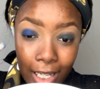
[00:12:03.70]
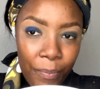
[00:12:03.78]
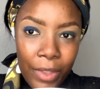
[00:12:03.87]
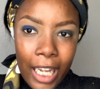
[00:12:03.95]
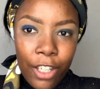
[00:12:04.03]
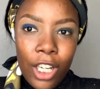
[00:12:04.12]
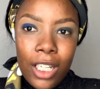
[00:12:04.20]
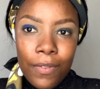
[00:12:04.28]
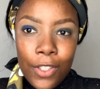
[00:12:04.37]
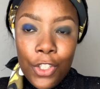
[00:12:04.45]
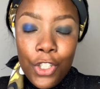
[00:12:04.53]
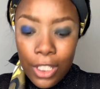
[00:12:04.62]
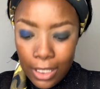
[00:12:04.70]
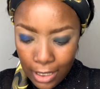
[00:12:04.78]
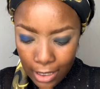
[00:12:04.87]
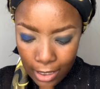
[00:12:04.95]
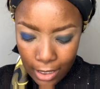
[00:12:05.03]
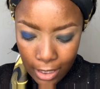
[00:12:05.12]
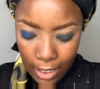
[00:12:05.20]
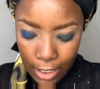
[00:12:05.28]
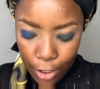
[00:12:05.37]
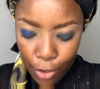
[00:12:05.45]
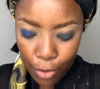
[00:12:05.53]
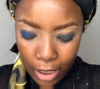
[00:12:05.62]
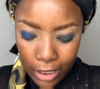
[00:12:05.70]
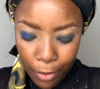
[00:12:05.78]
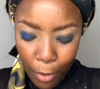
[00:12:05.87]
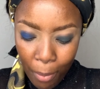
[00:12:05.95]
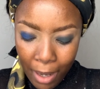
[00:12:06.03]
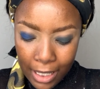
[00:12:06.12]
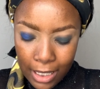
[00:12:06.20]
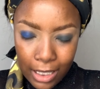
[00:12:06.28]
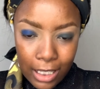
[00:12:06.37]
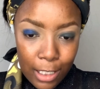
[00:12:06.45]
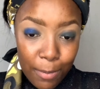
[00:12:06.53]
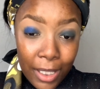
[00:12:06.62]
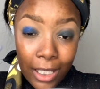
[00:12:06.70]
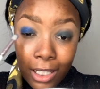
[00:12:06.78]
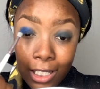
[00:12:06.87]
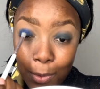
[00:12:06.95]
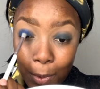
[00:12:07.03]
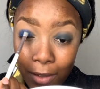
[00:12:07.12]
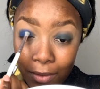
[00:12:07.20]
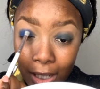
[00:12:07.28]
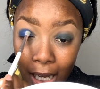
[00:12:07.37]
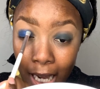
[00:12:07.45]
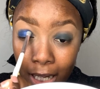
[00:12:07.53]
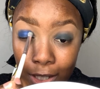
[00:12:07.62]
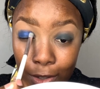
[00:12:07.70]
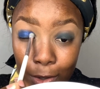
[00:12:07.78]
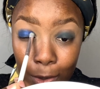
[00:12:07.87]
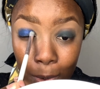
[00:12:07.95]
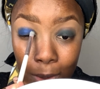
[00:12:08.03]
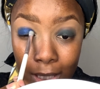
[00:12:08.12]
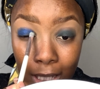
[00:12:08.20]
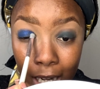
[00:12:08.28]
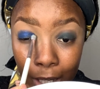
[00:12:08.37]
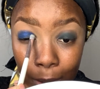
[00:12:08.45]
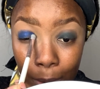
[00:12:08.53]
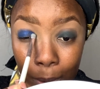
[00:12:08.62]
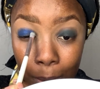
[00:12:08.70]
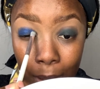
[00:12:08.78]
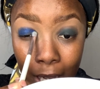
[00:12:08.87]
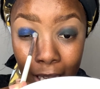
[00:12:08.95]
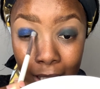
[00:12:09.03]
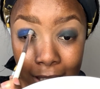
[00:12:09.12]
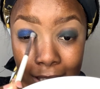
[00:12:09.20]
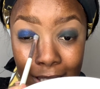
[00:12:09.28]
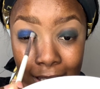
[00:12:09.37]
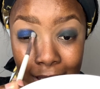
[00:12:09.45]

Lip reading: Like, not even just strictly romantically speaking, he's one of the kindest souls that I know. And